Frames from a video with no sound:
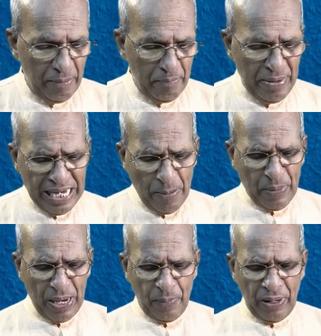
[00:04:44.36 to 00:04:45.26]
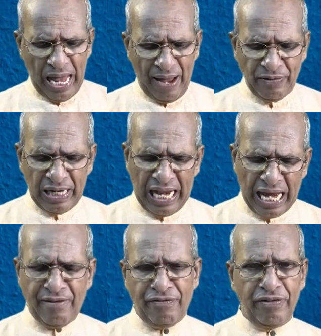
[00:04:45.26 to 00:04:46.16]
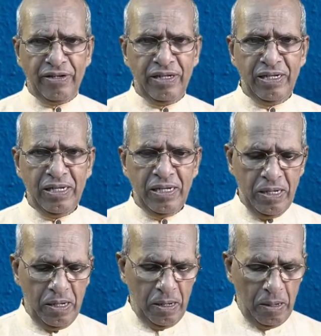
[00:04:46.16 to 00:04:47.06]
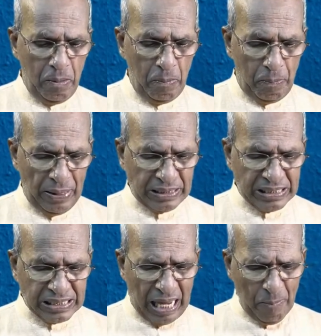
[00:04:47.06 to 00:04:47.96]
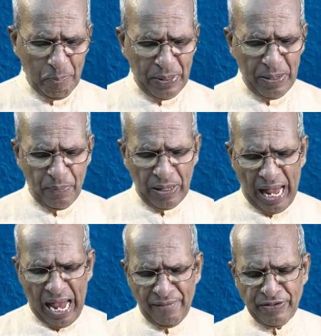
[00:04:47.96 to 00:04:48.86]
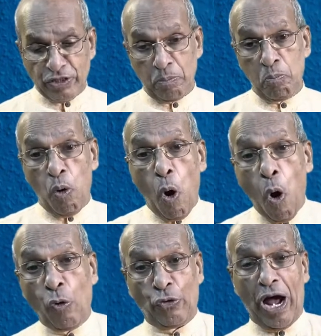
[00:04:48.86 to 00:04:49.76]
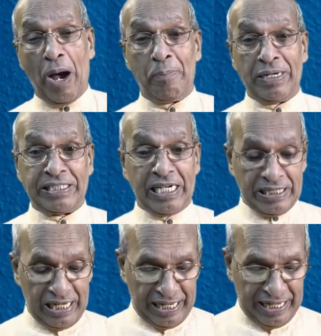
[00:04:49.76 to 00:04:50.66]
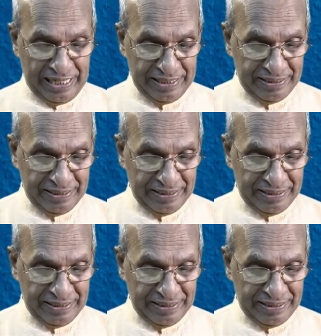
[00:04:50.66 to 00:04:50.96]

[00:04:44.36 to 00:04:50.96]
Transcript: Many people have a life, but some people have it more abundantly.